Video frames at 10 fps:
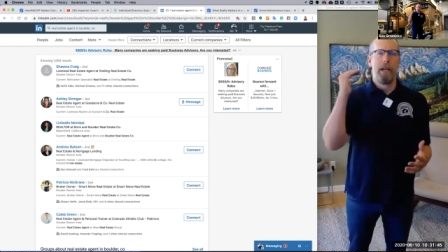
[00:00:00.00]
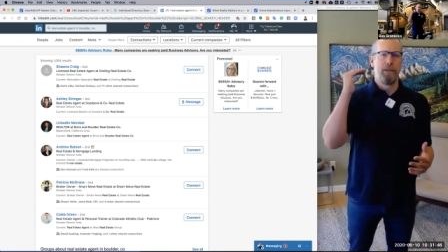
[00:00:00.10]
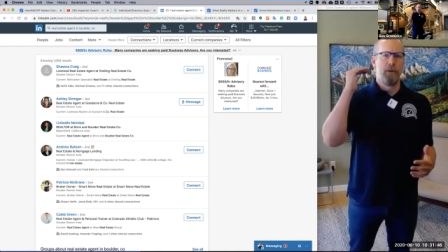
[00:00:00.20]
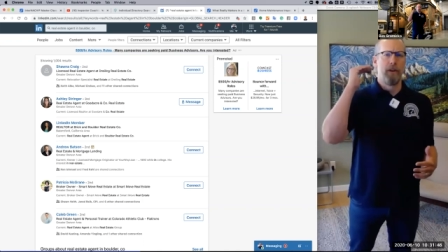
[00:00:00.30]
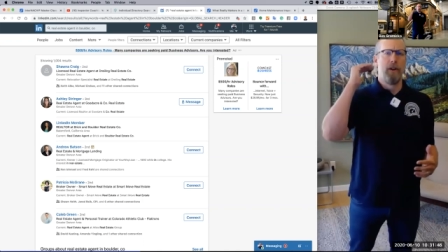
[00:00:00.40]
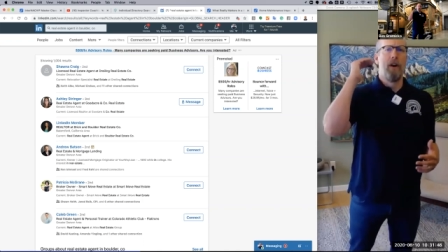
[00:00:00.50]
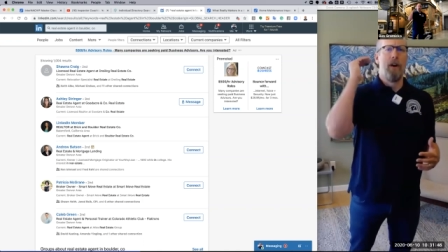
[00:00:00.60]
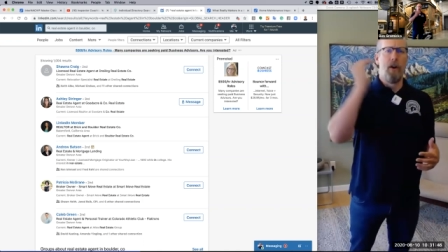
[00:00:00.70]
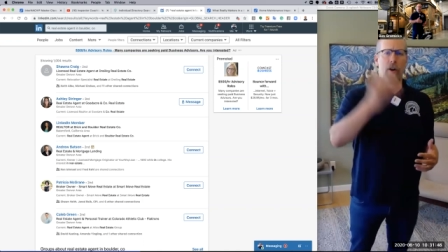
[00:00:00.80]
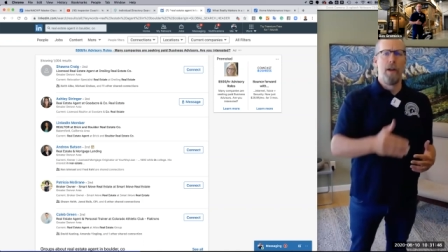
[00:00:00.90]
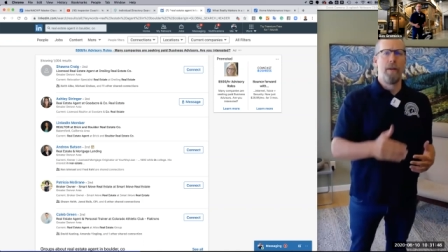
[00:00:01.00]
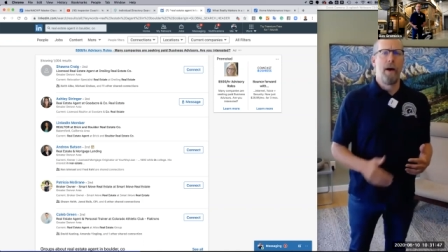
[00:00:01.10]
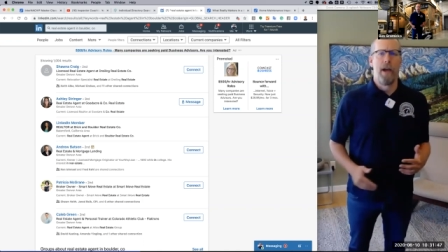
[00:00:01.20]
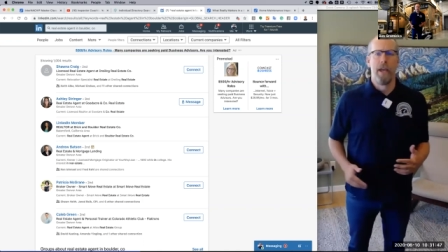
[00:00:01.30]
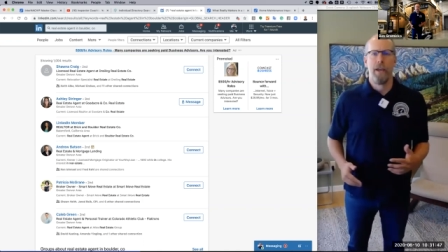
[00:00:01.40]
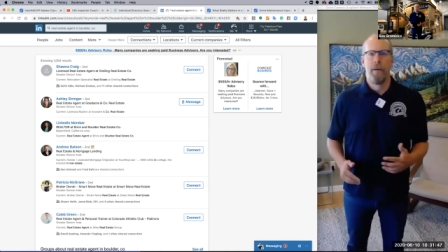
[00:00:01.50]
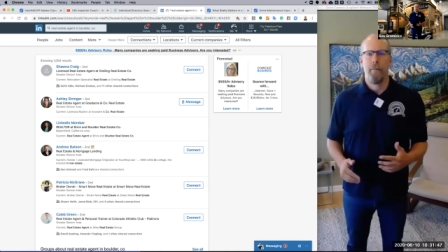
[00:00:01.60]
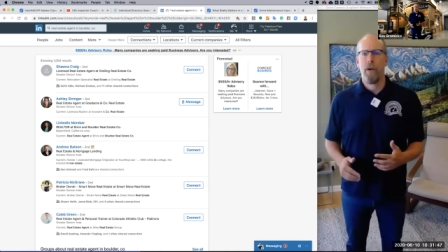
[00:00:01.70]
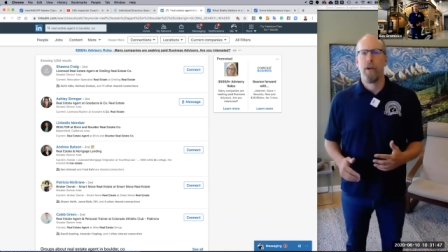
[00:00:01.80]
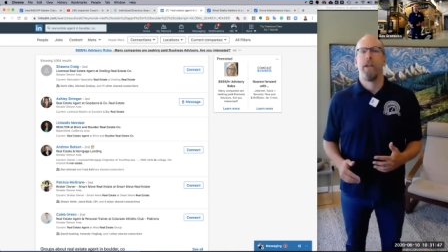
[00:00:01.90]
book on my
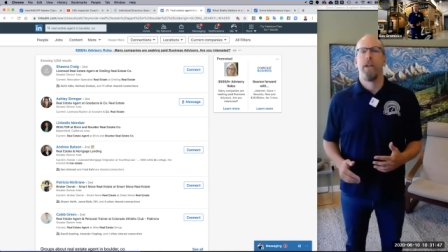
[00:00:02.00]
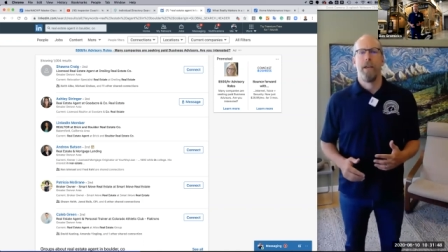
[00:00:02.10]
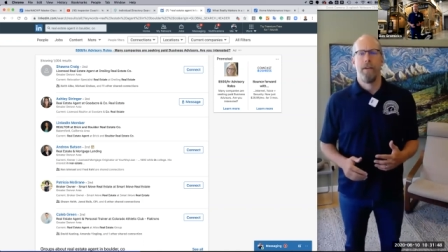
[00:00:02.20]
marketing.